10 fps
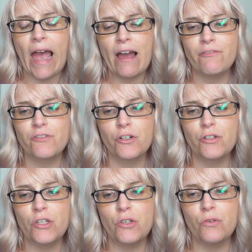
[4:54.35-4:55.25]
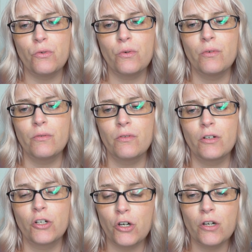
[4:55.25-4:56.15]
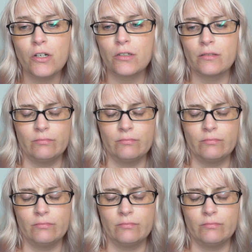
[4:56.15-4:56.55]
after you cook